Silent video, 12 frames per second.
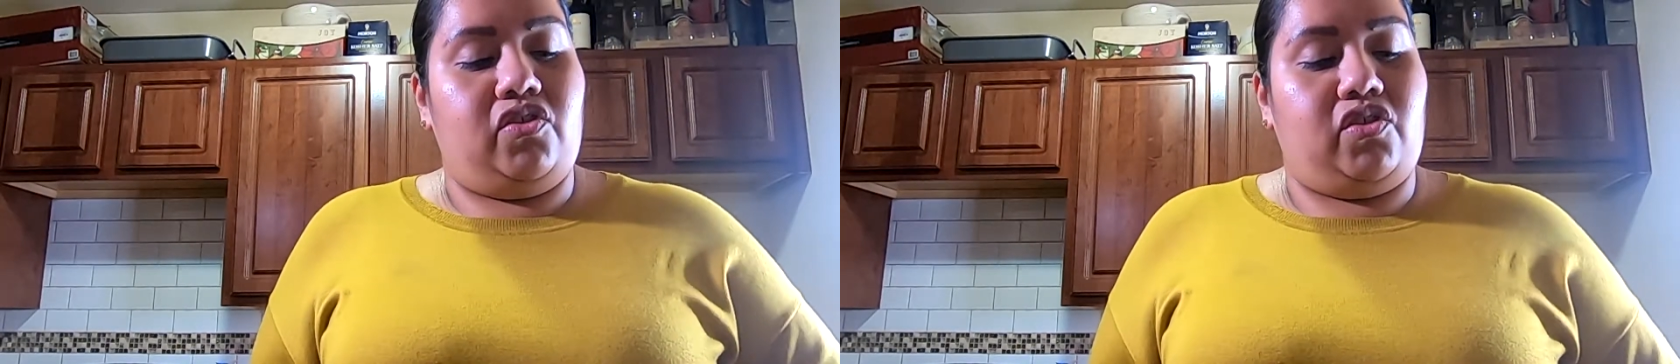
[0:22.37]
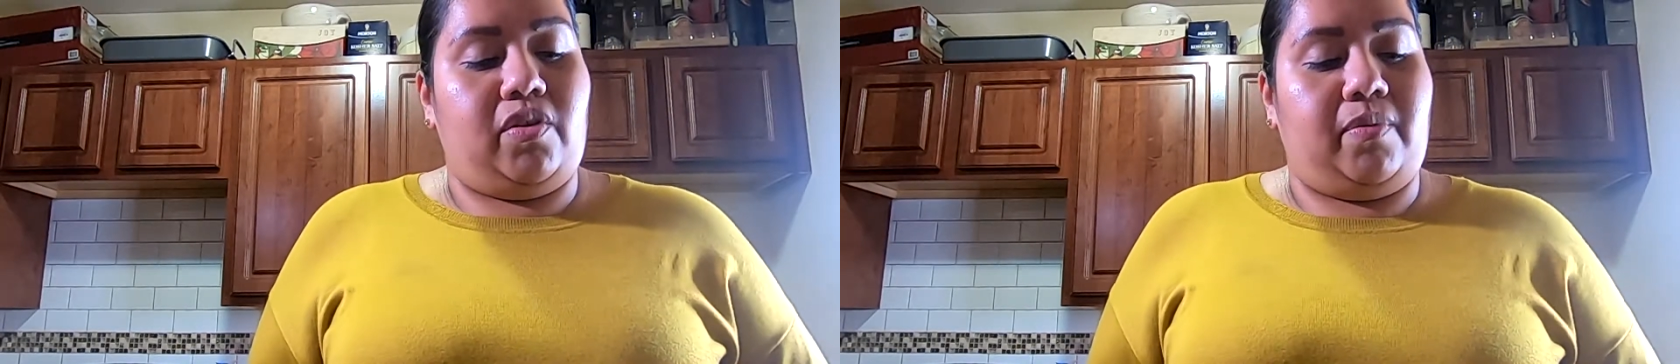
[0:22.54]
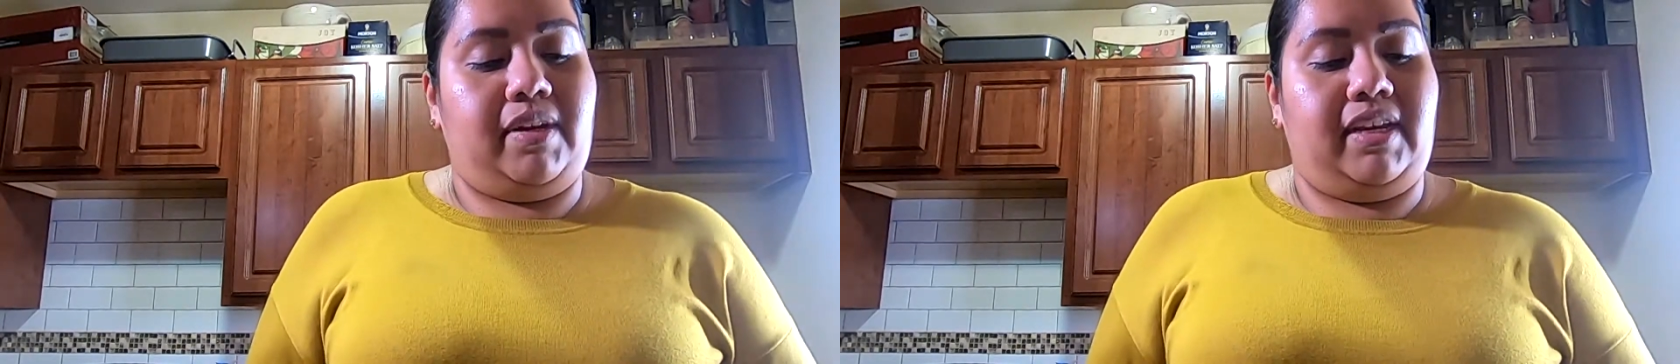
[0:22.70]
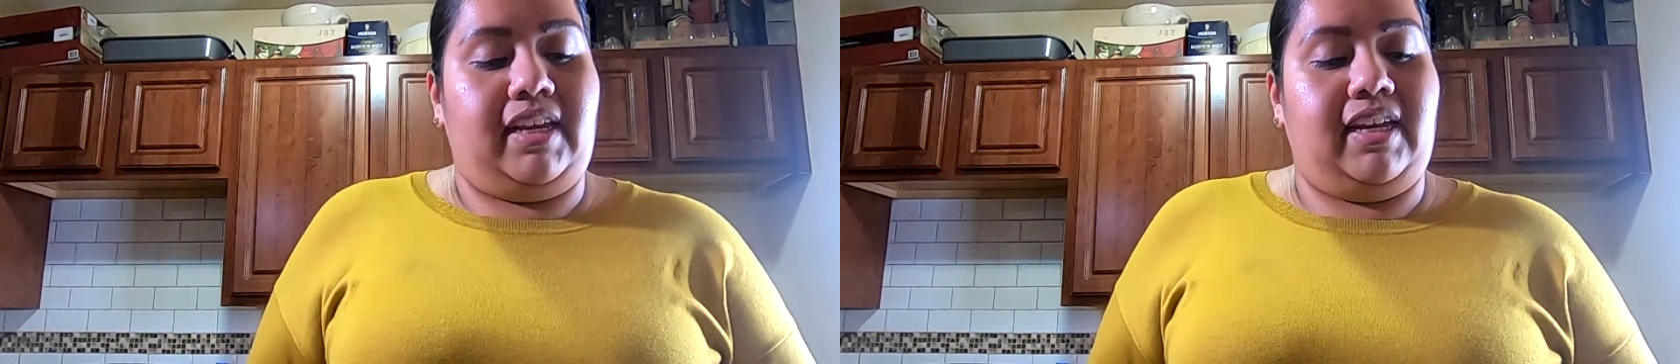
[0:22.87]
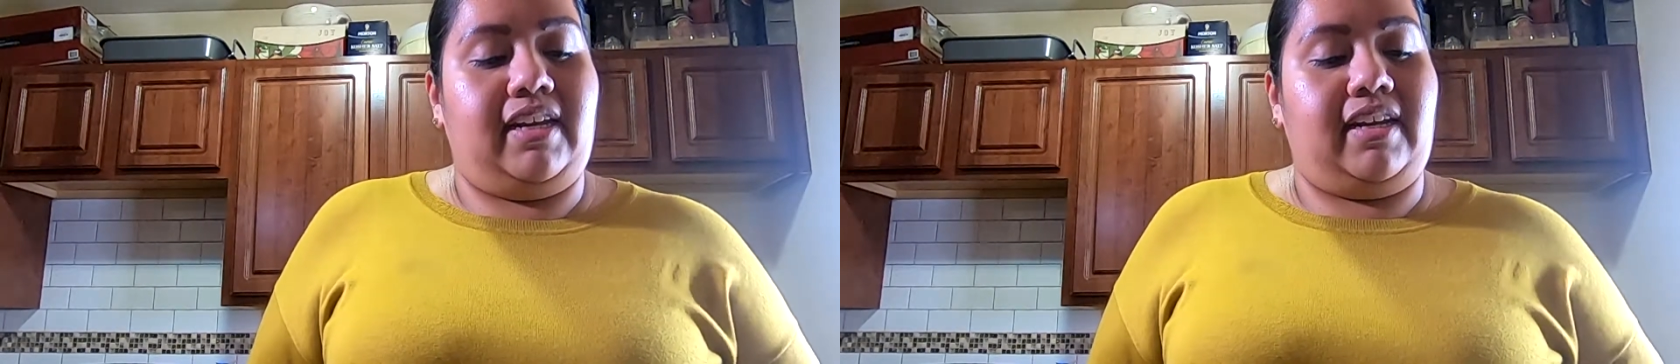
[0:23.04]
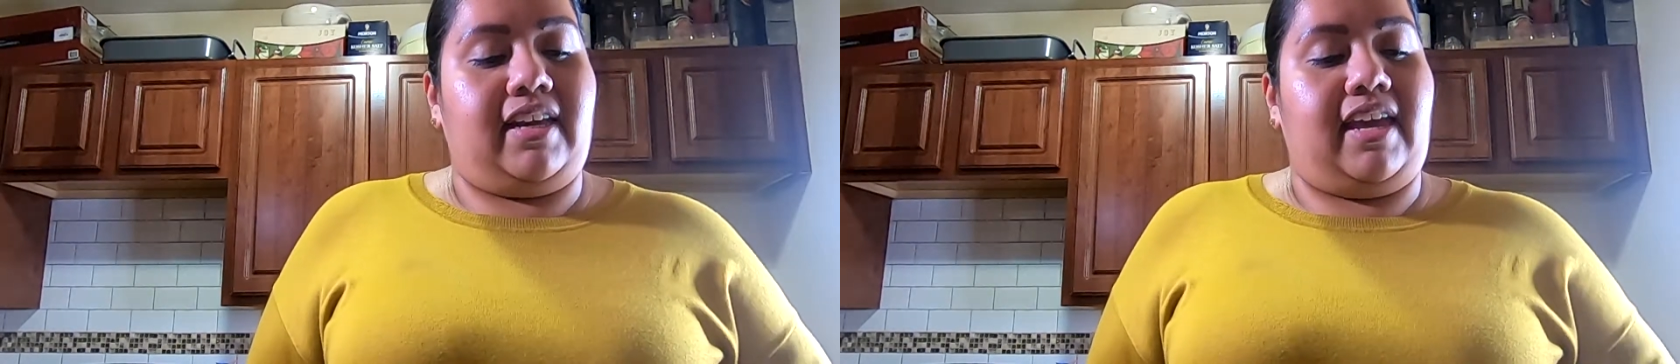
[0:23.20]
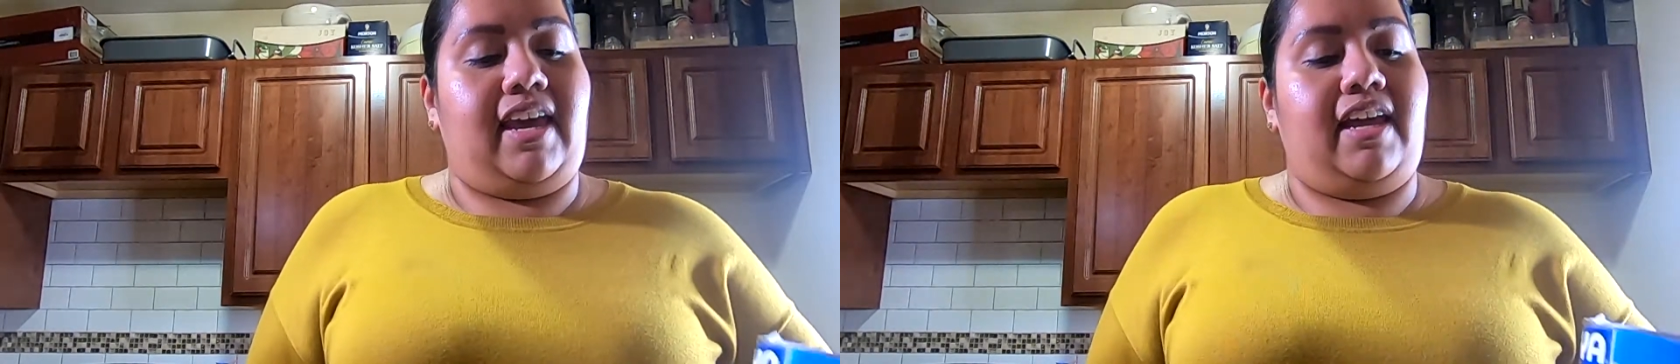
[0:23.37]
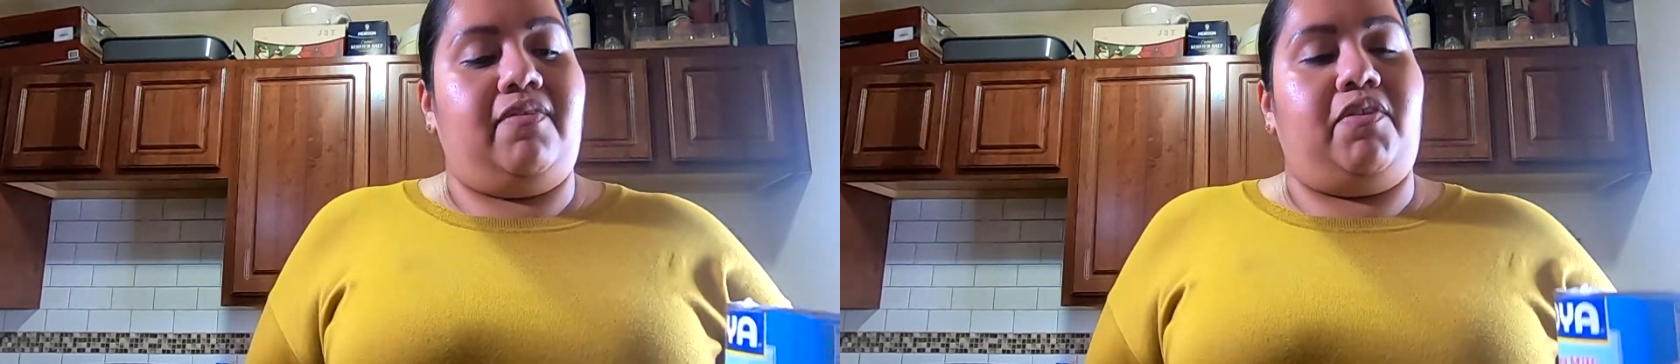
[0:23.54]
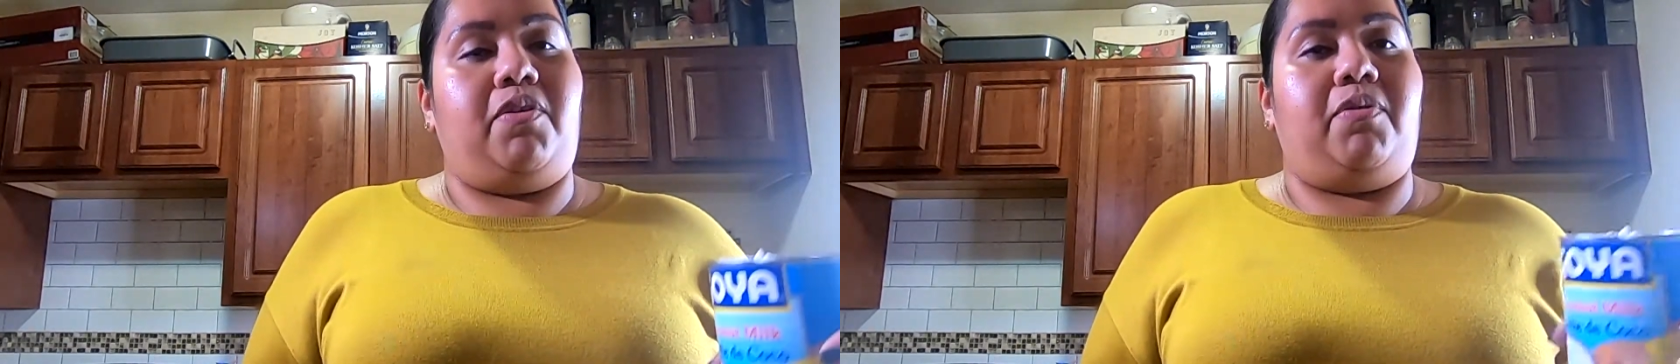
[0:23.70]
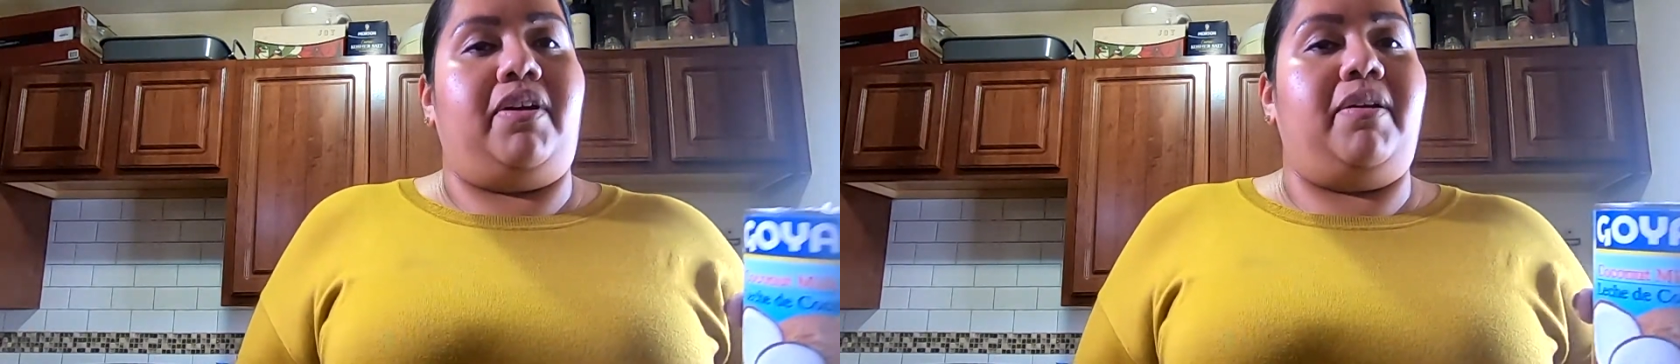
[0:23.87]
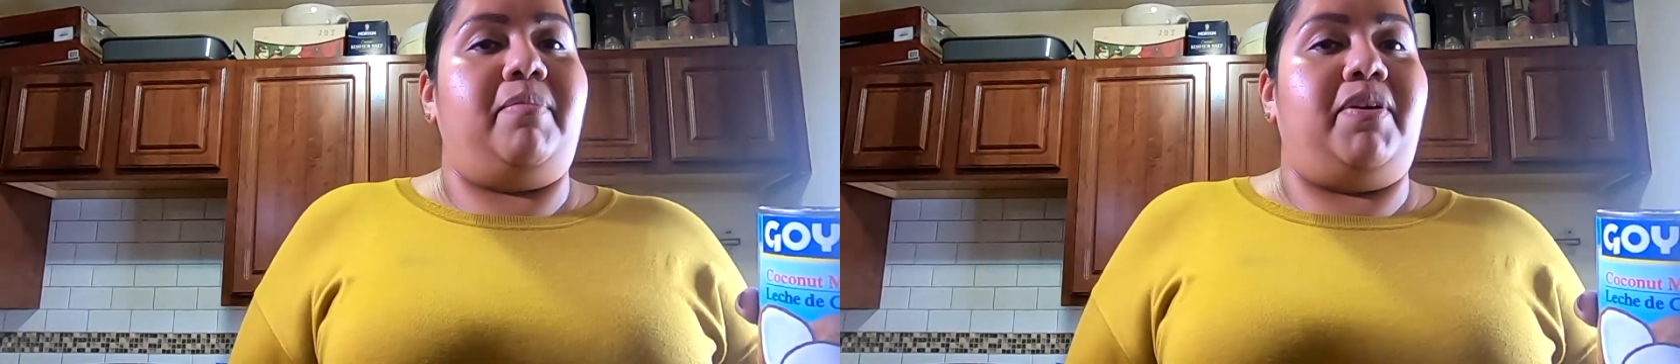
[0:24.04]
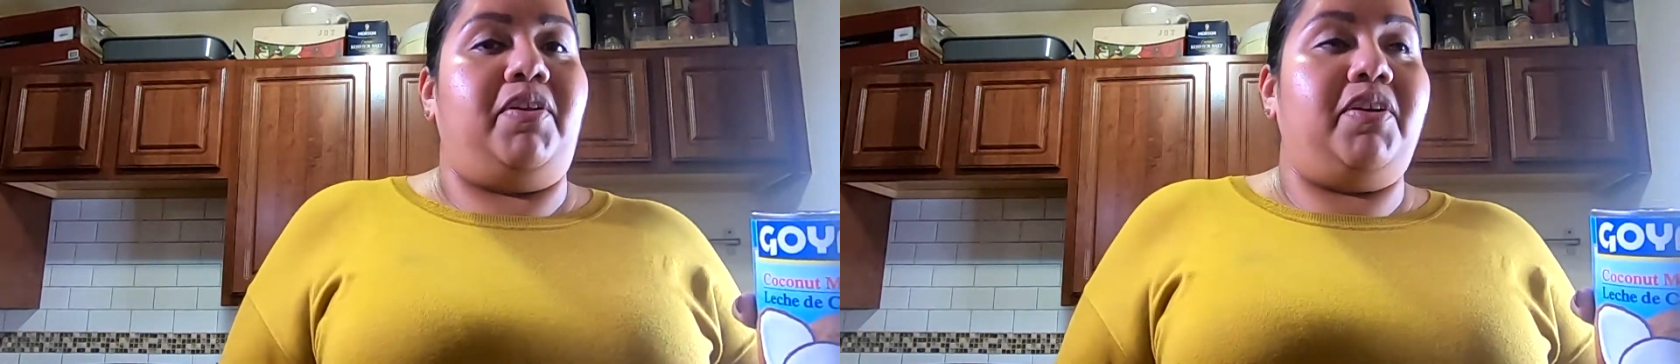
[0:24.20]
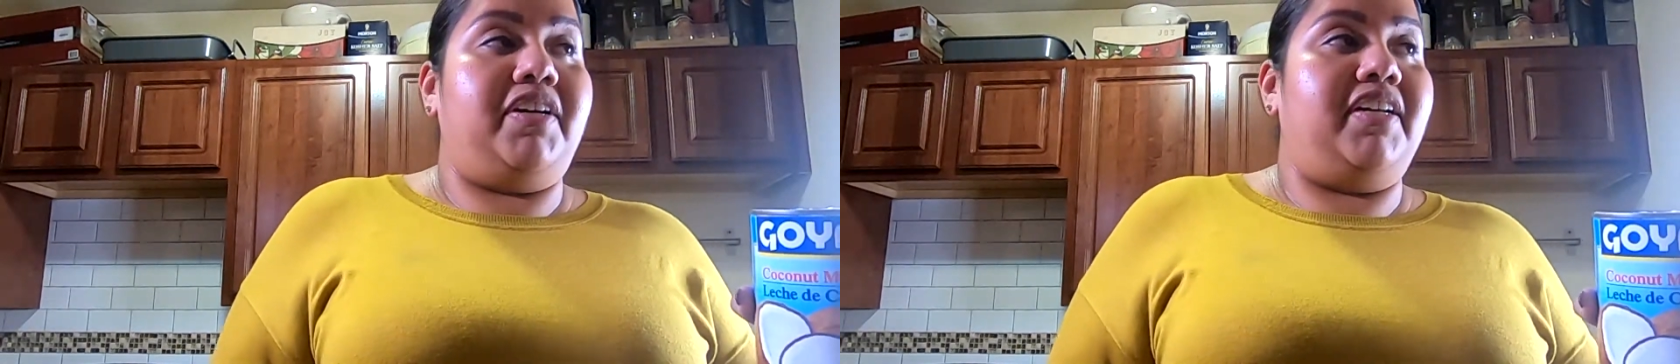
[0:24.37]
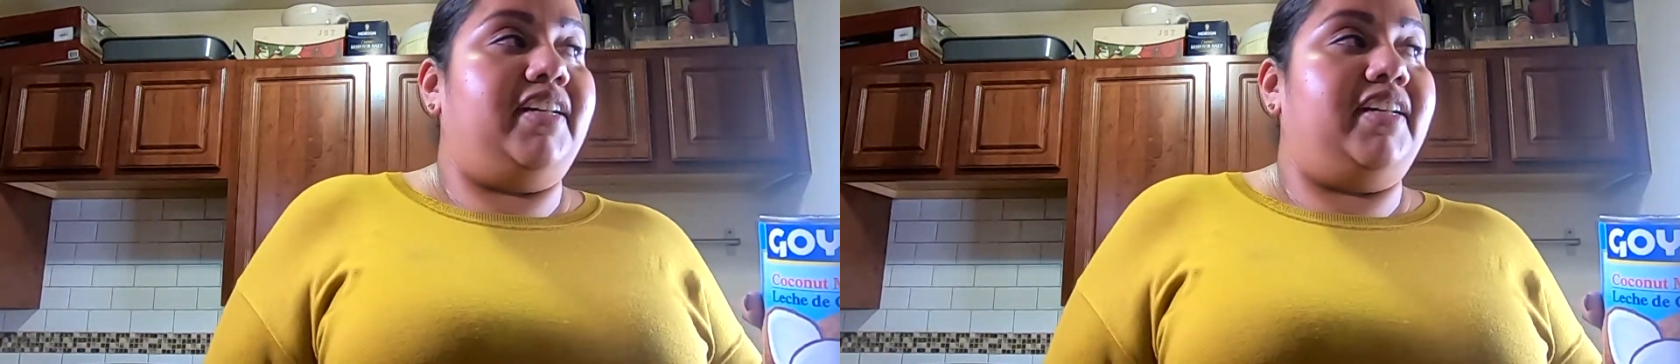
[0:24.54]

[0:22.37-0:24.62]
So we need a can of coconut milk